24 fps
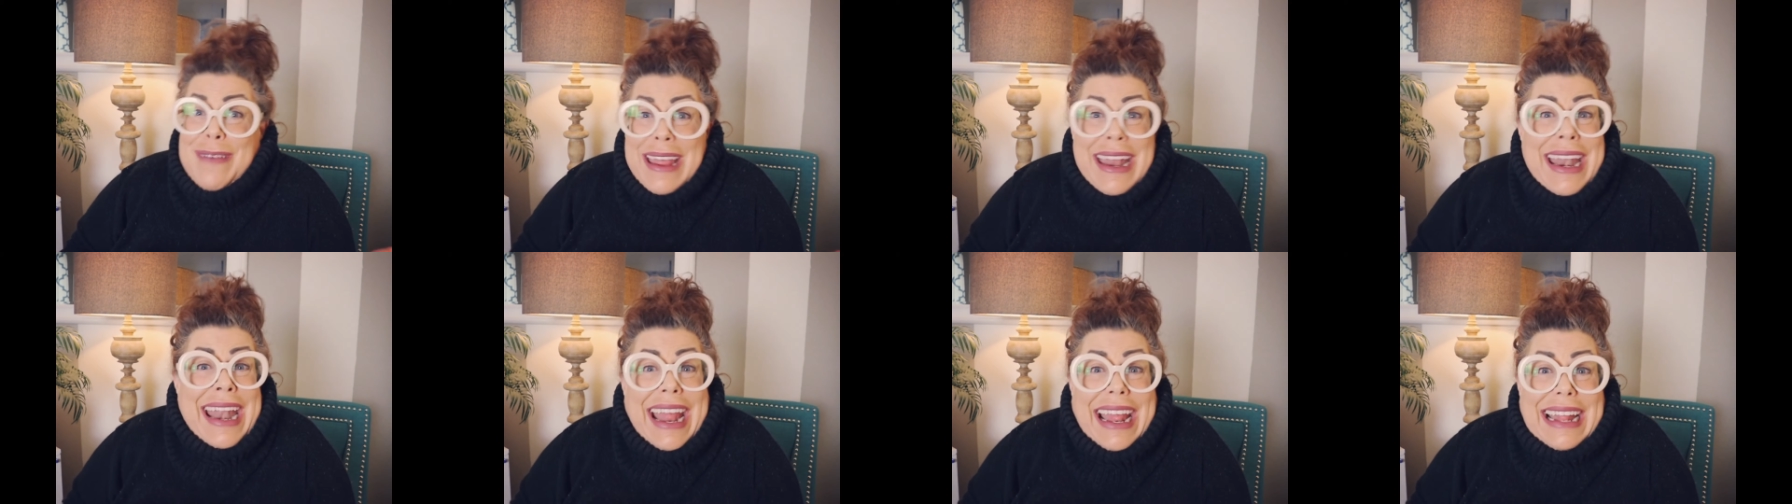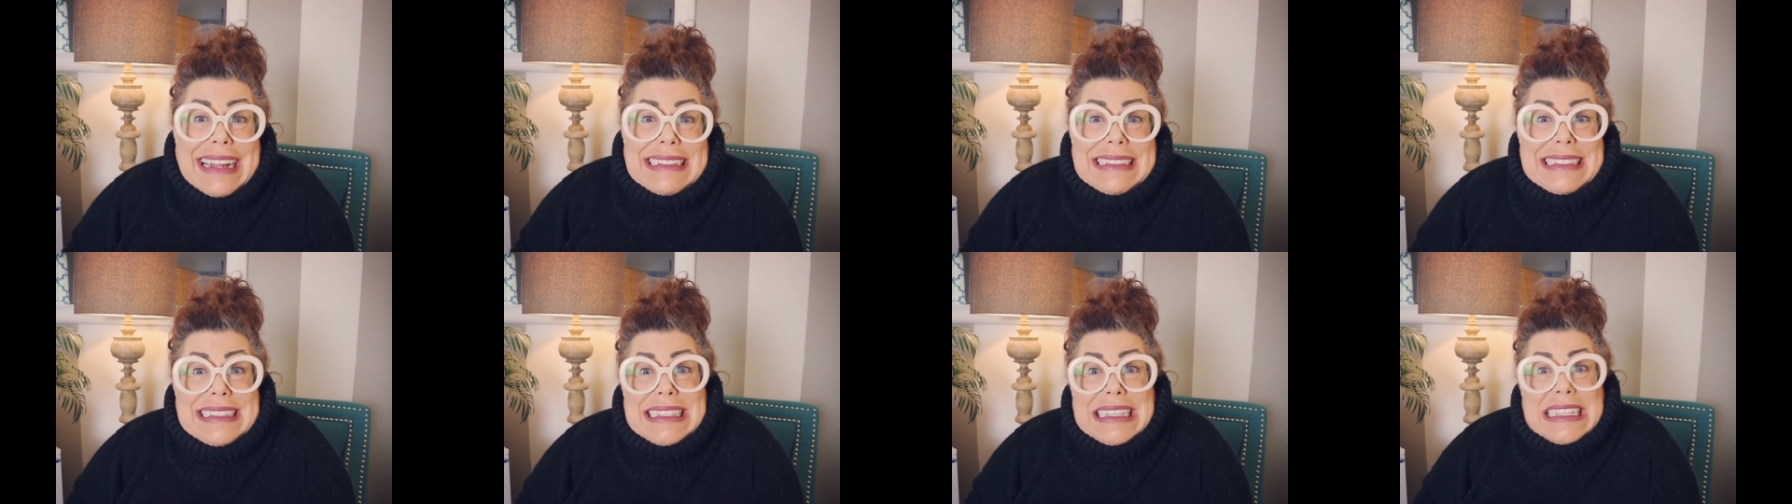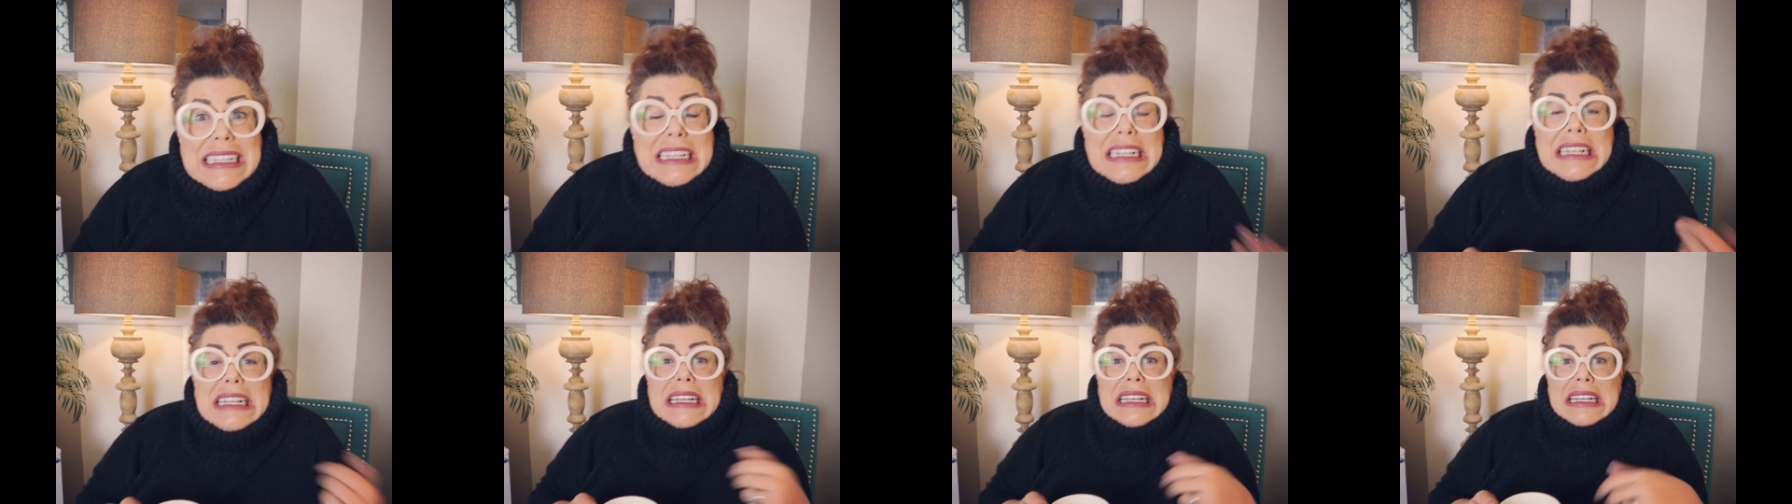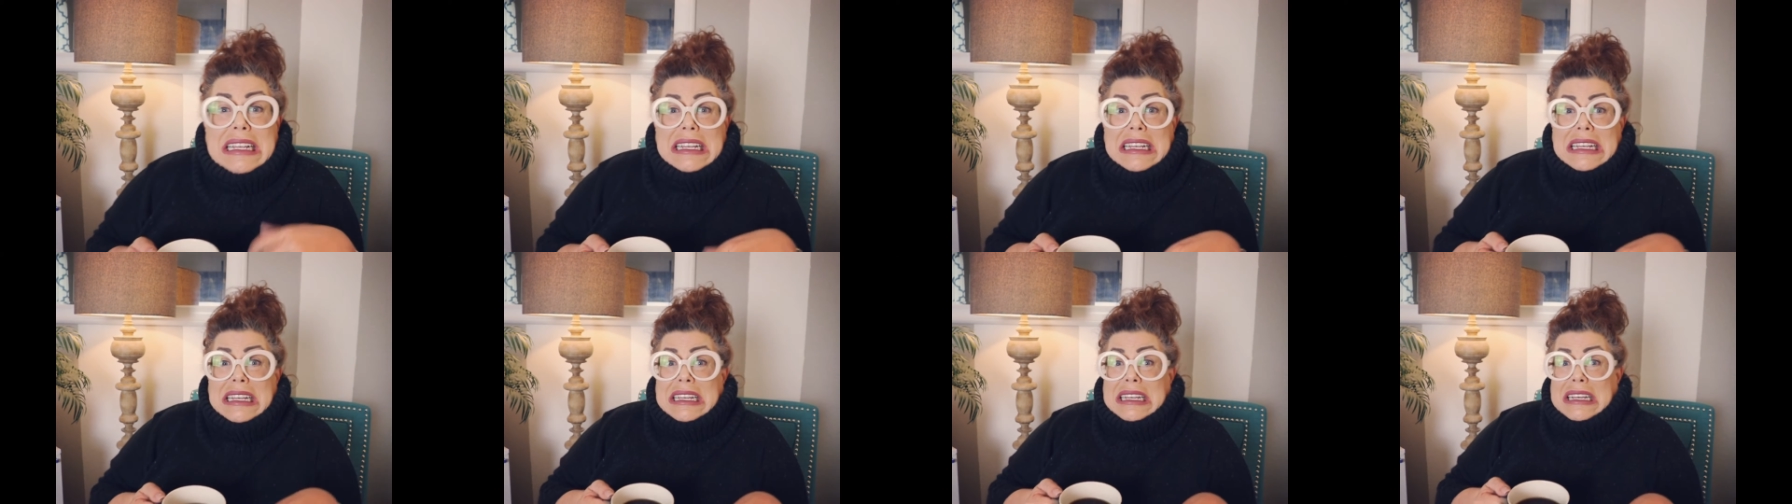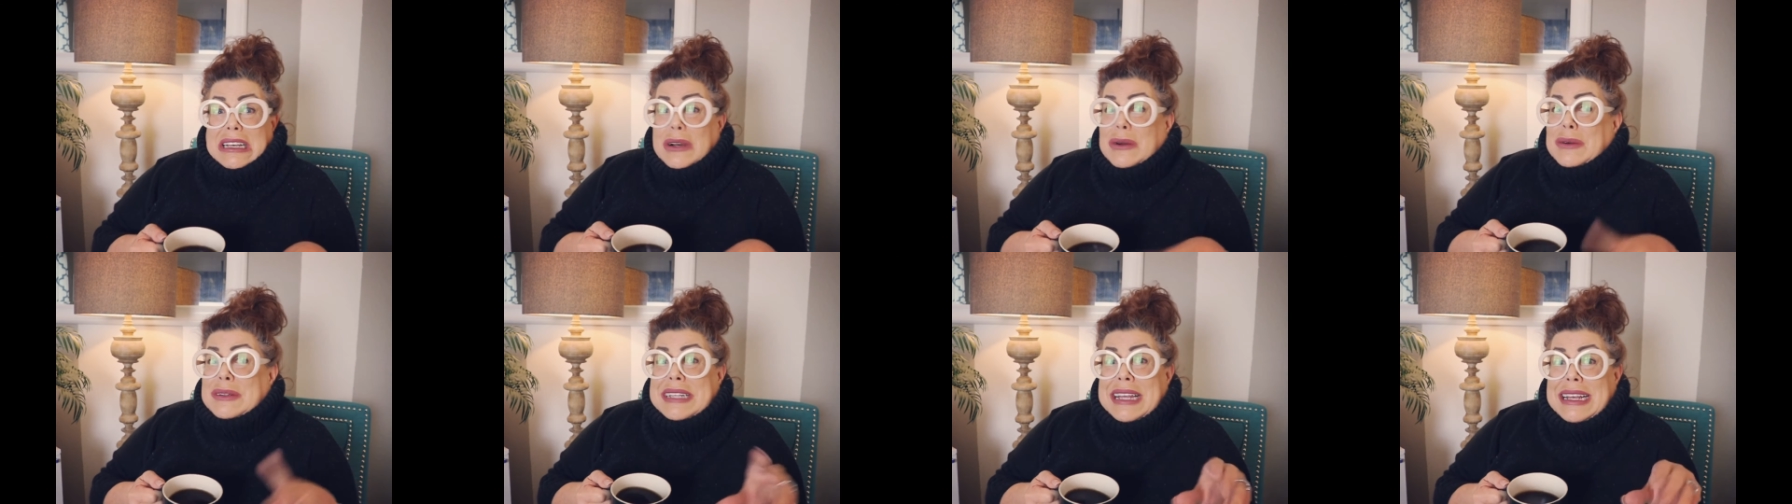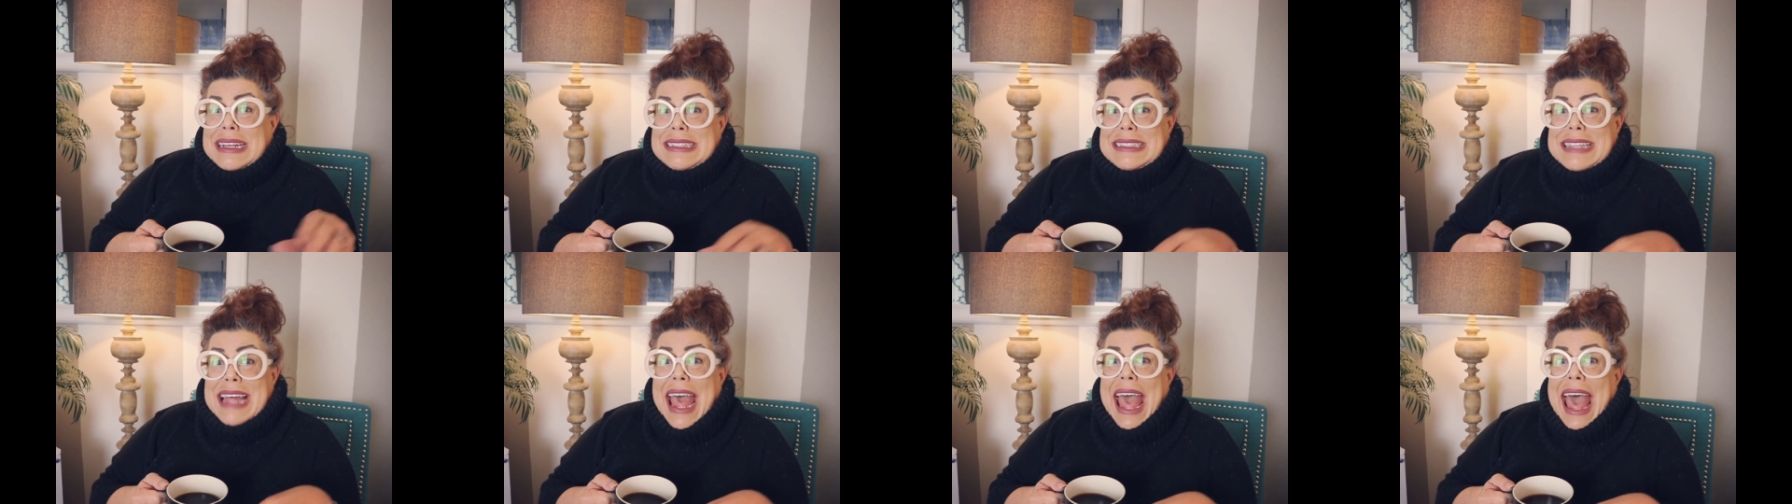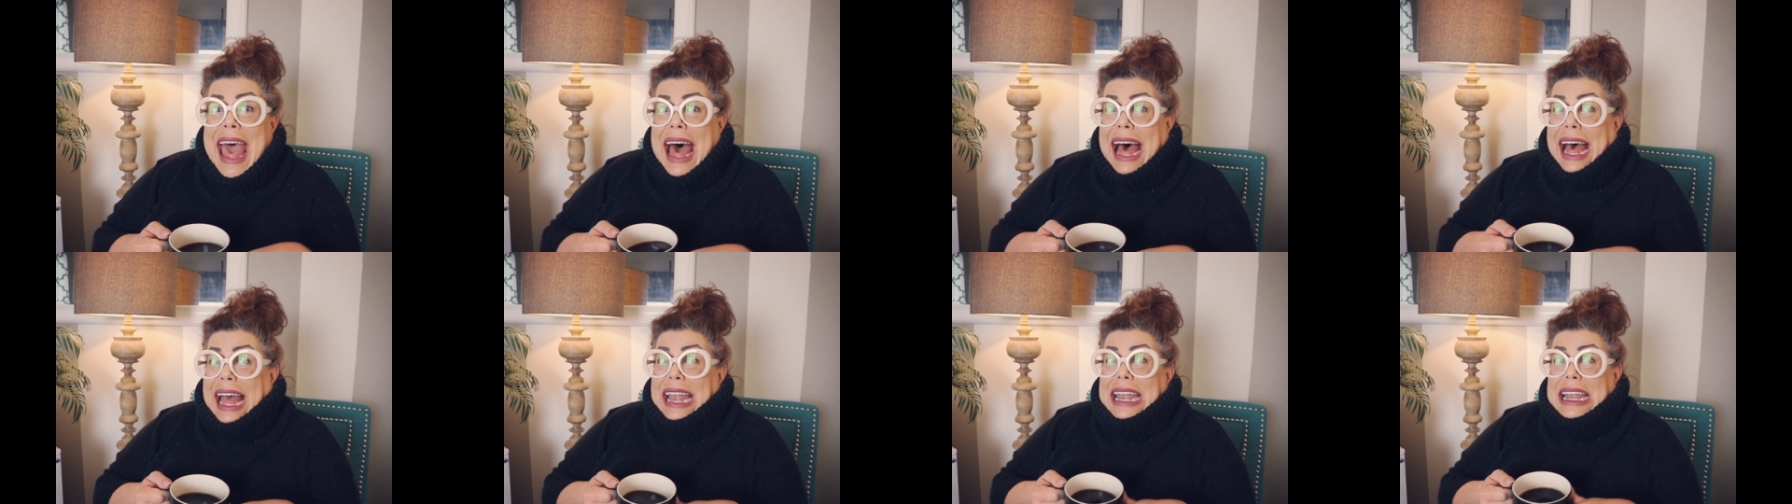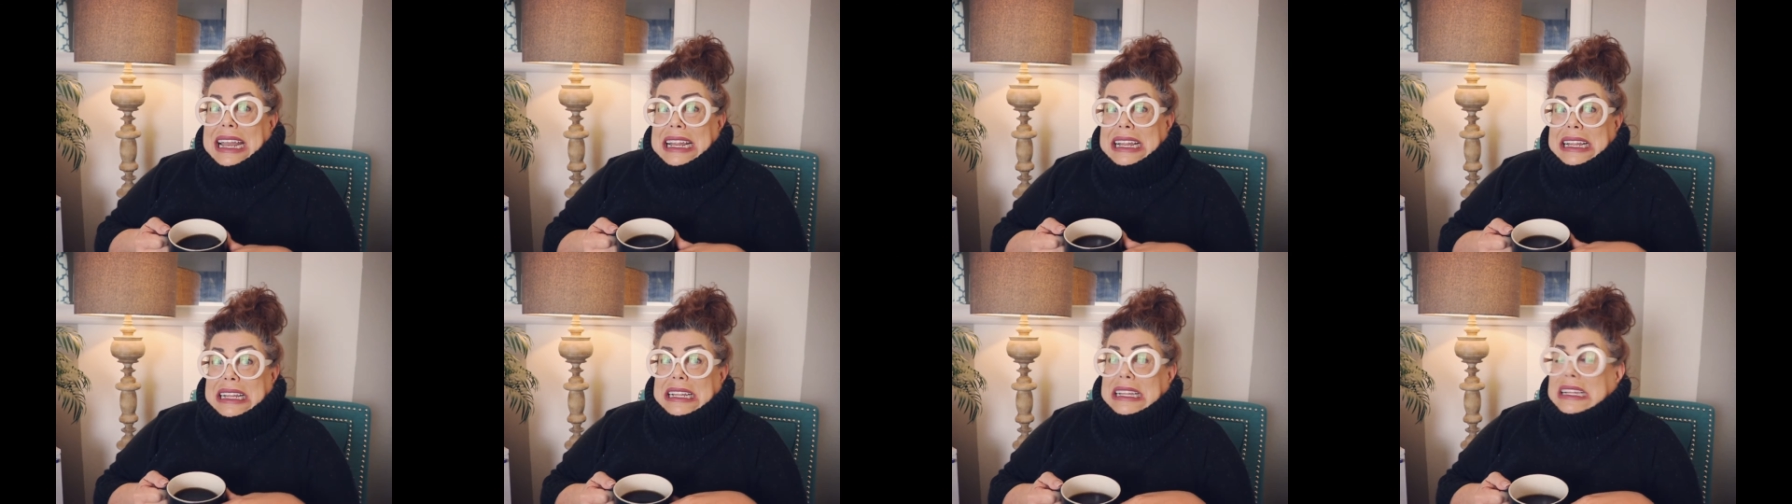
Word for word: minutes. Who does that?